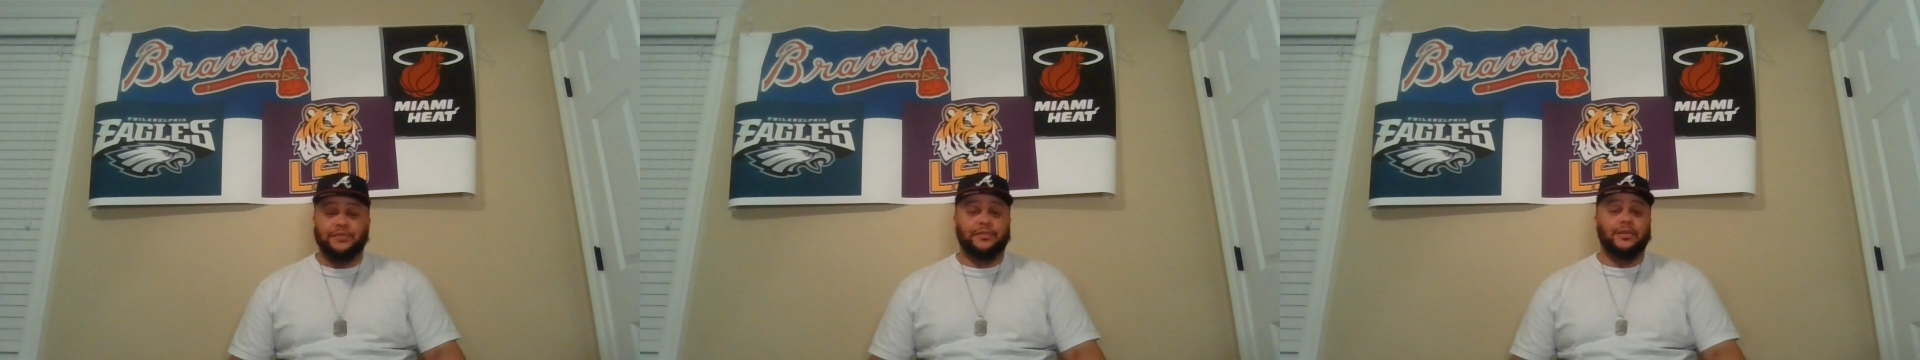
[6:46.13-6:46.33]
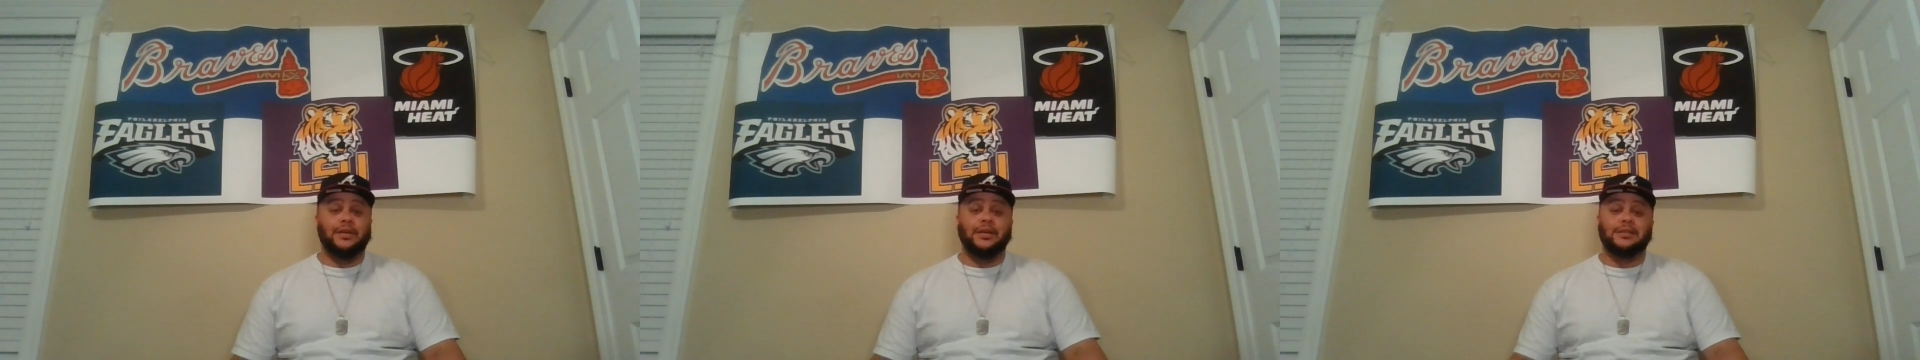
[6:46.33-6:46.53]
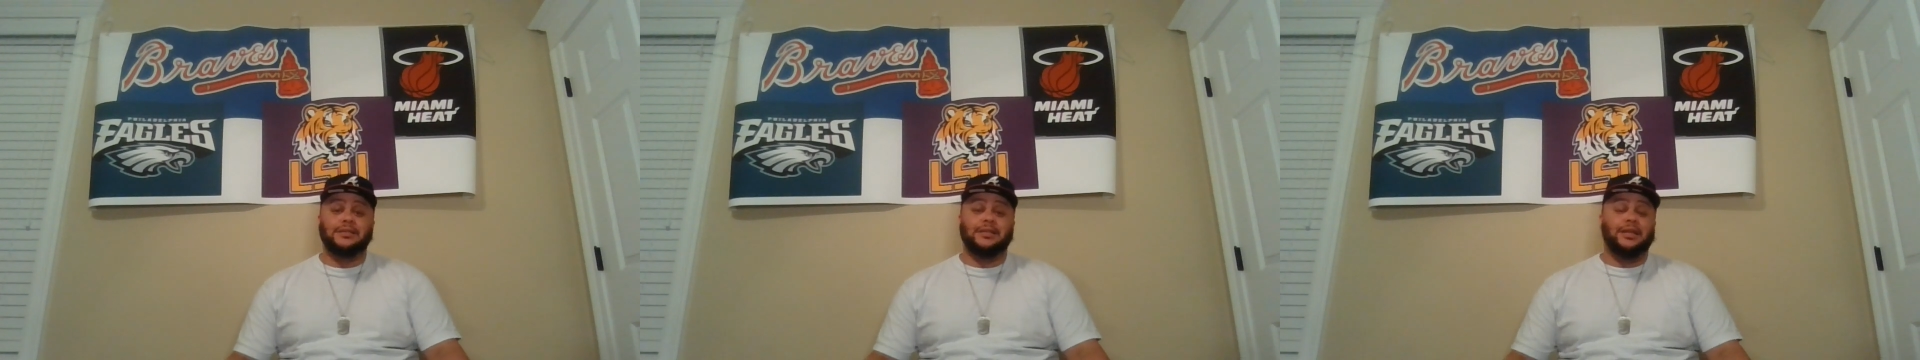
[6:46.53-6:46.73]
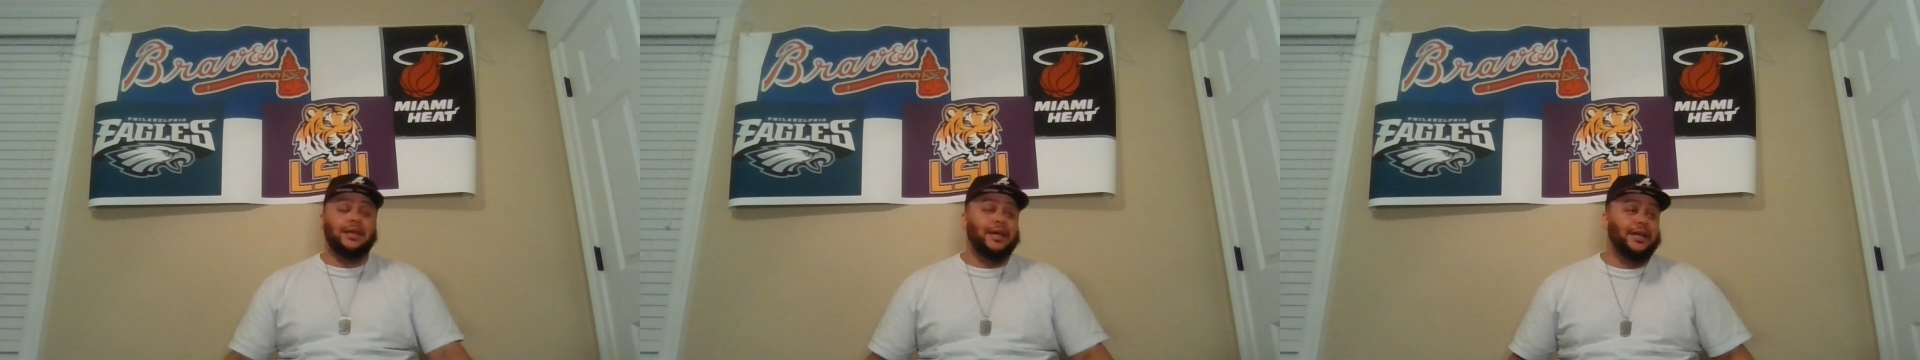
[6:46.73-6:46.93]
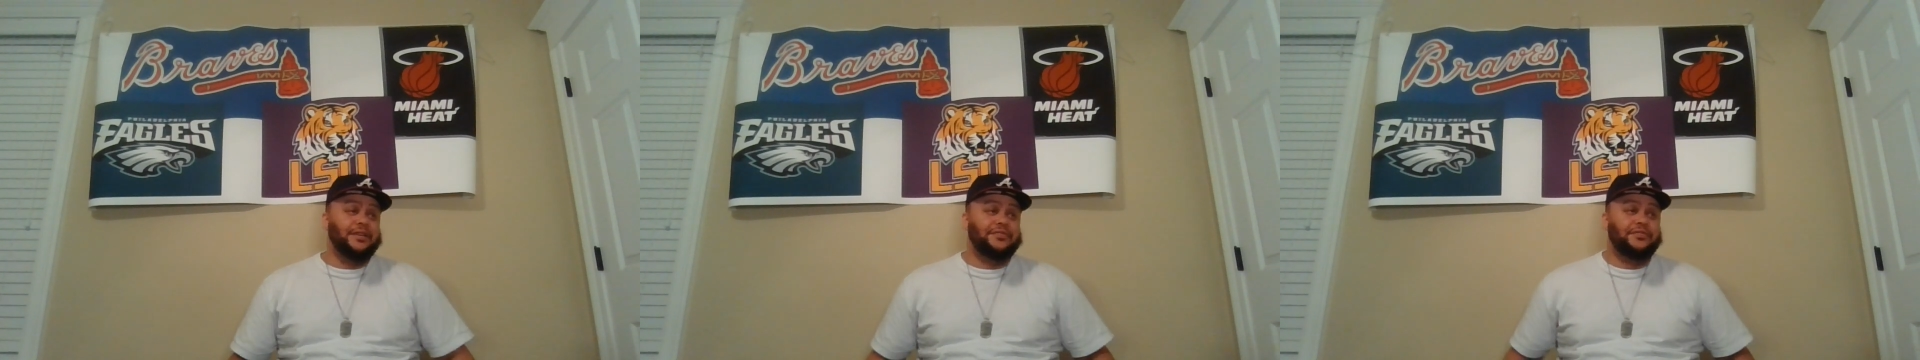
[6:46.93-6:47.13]
for us the
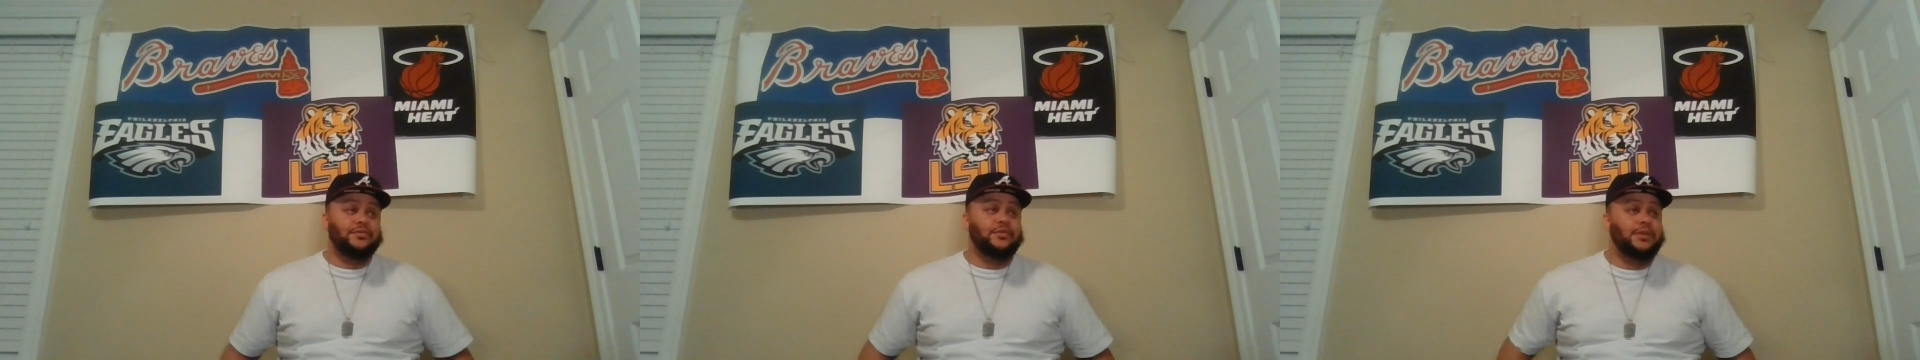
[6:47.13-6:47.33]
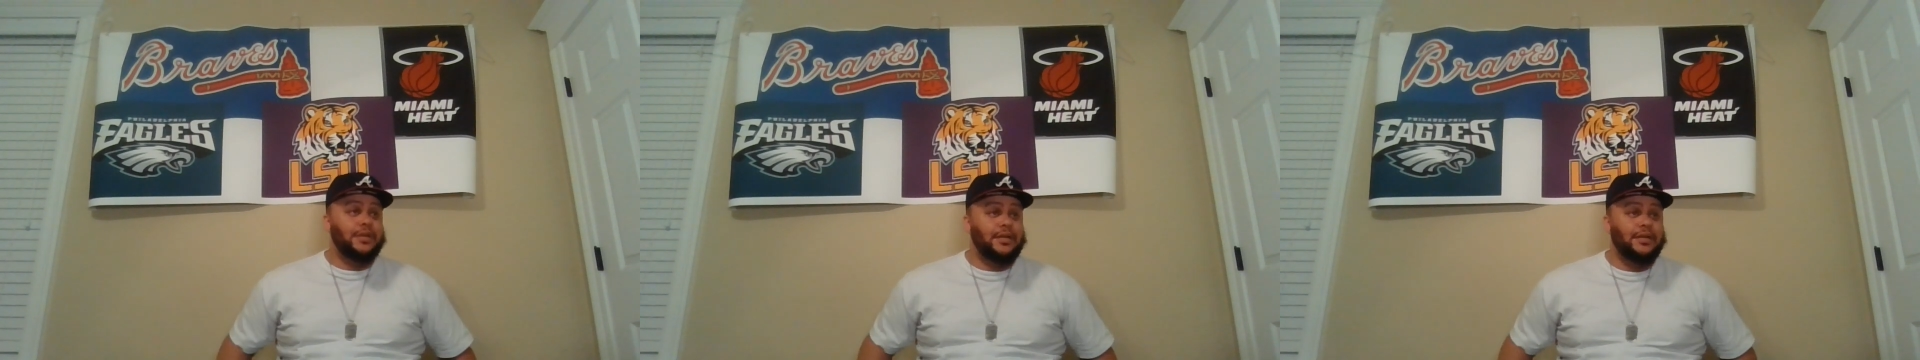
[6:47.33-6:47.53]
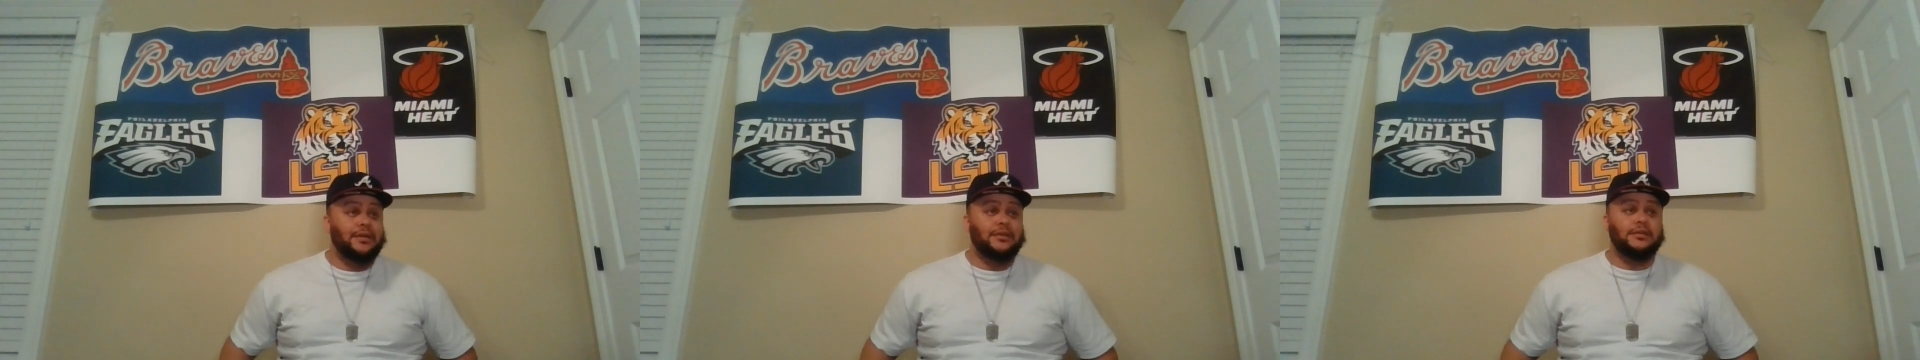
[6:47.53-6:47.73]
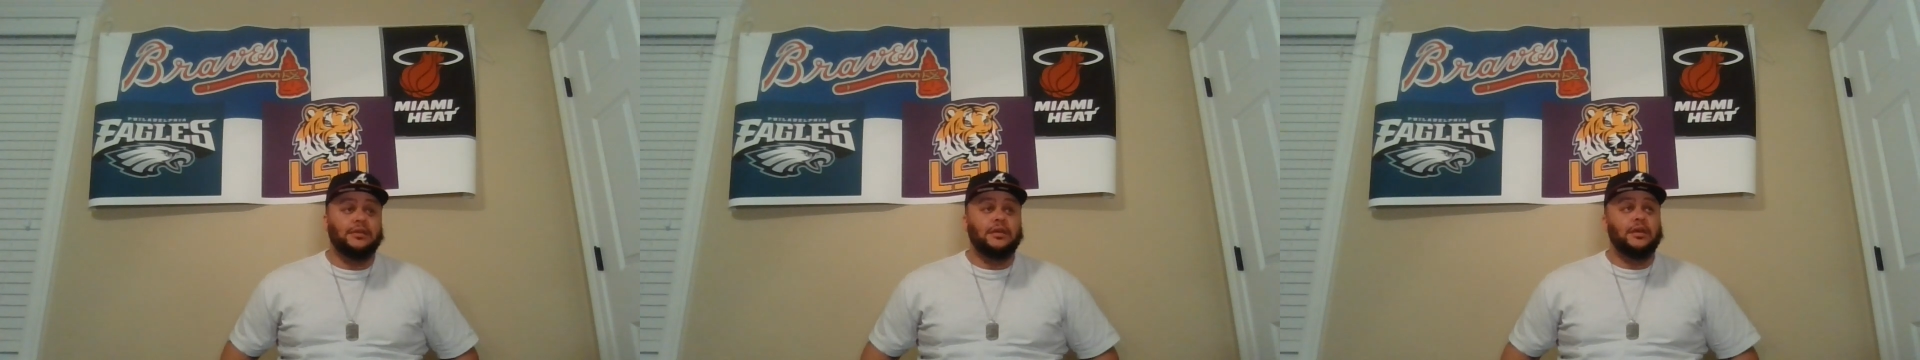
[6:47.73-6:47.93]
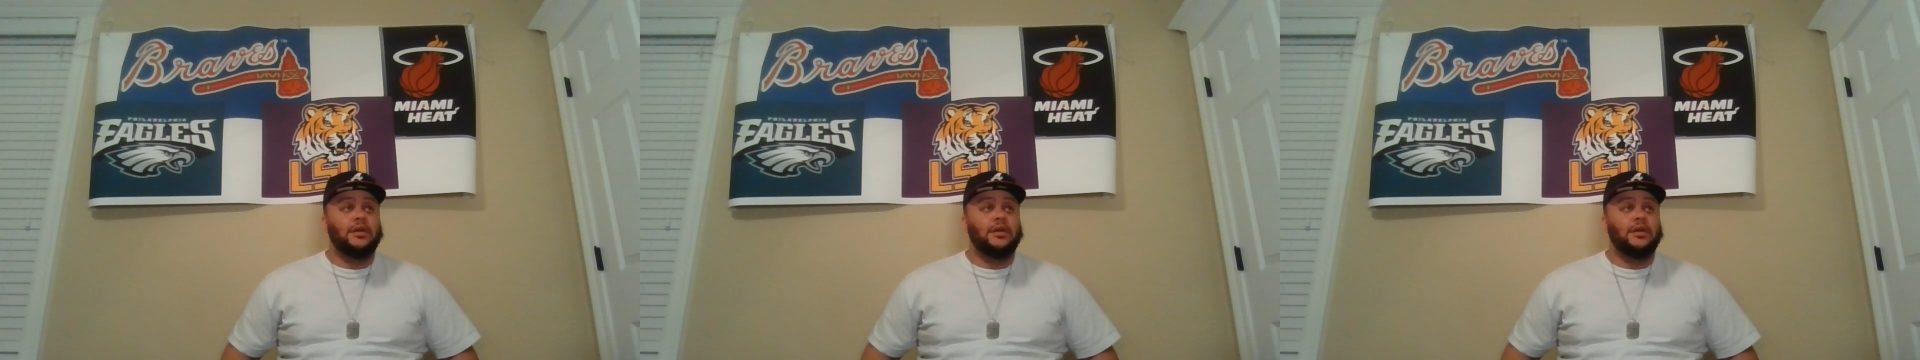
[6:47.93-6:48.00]
last few years.